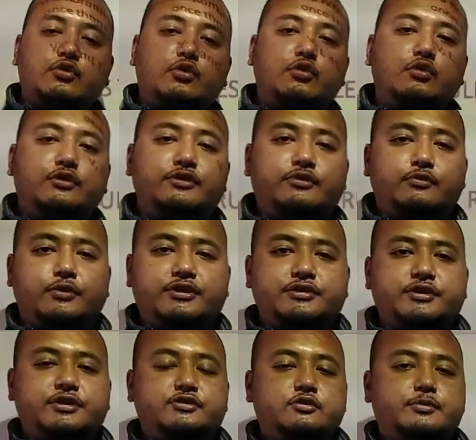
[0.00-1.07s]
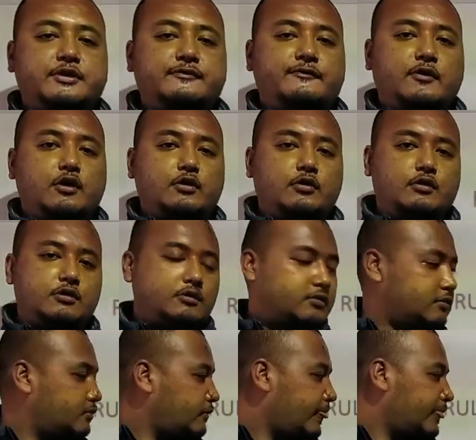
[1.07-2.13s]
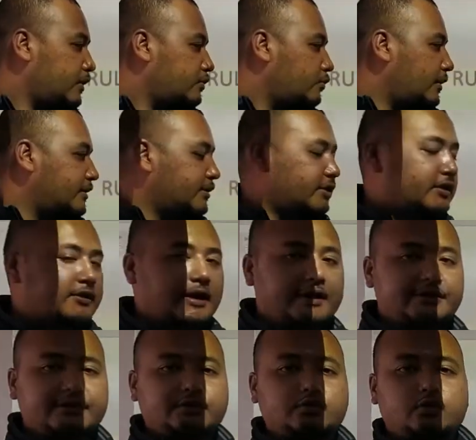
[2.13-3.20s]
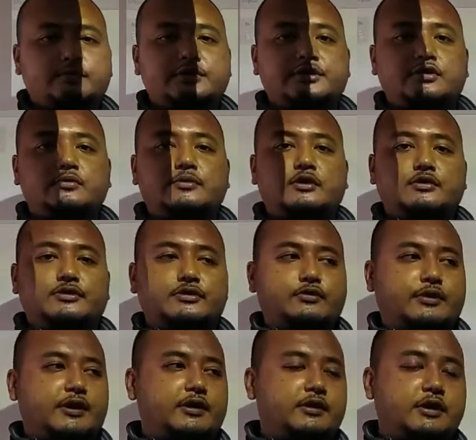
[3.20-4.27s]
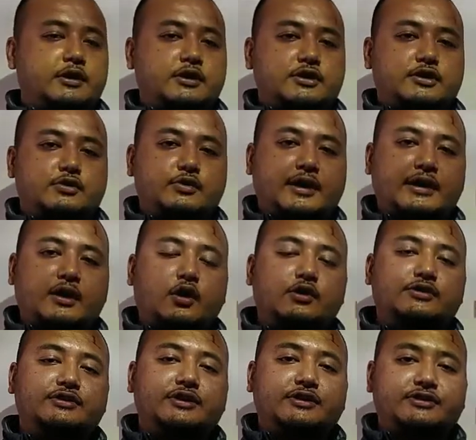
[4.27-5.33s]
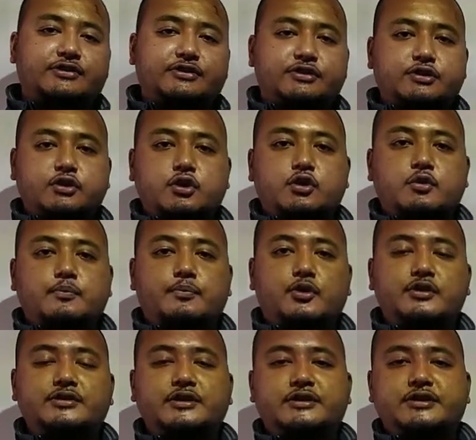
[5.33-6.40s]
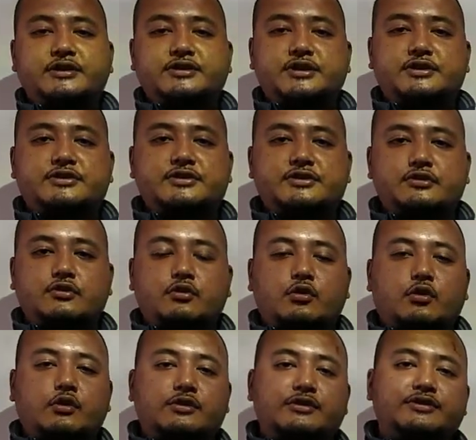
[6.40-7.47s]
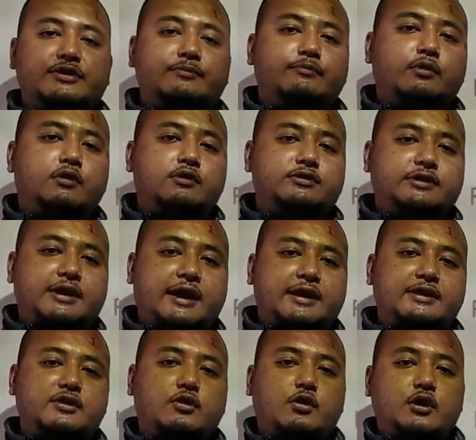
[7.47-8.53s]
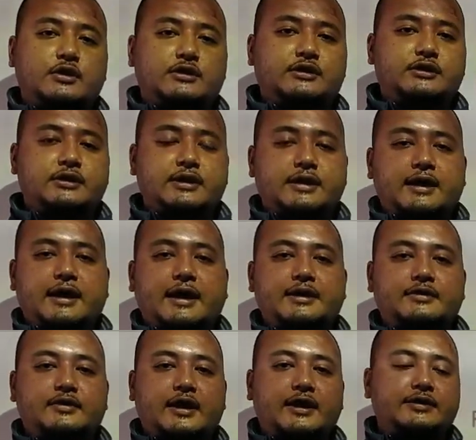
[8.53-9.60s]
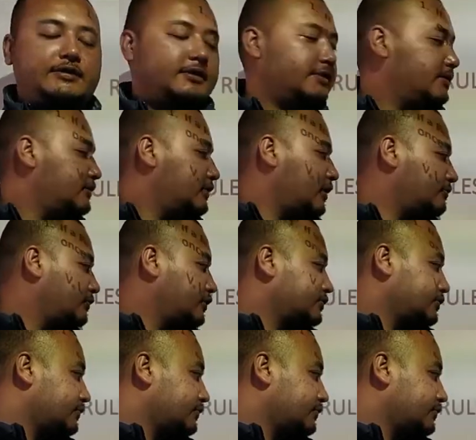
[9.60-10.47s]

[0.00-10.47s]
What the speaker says: rules which need to be followed when you are writing Roman numerals. Okay, you cannot just put the digits or the symbols in any order and write numbers.